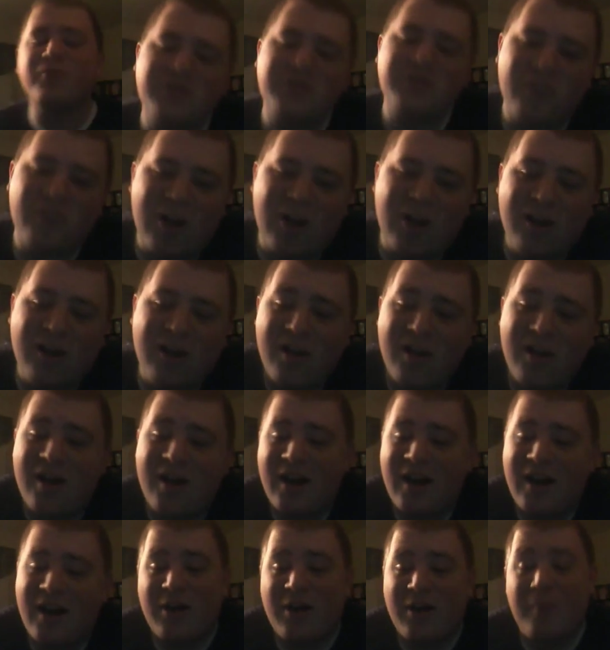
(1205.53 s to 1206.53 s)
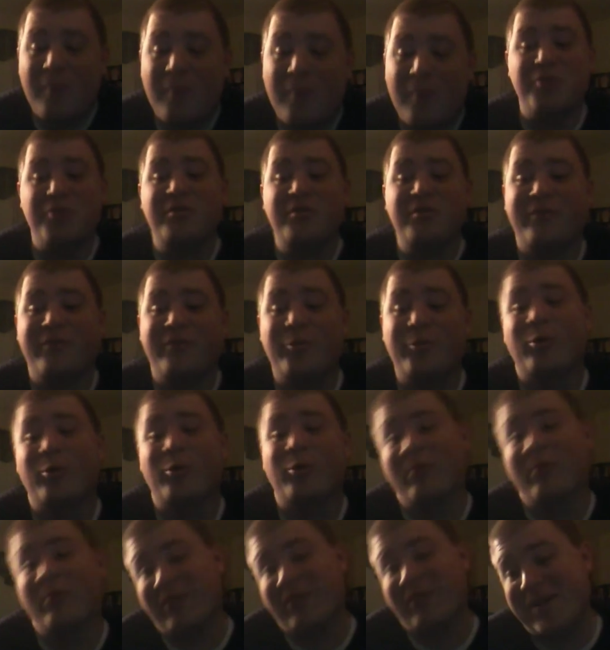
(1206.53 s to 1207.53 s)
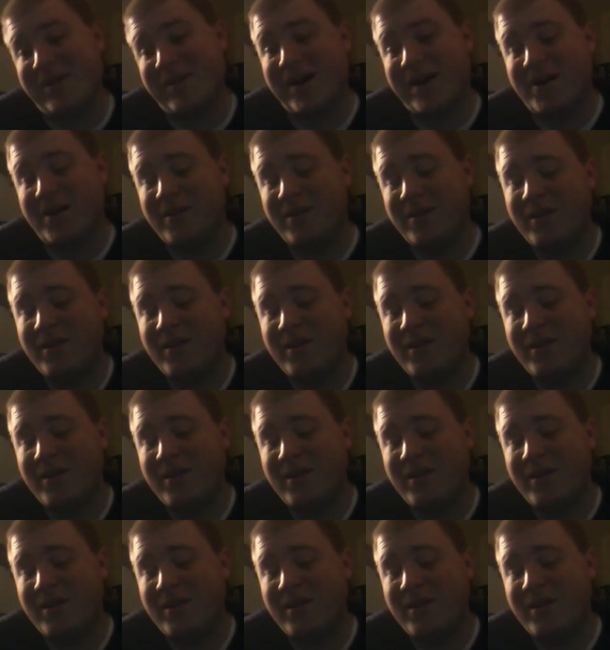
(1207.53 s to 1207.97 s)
of all, I thought both of them were really bad.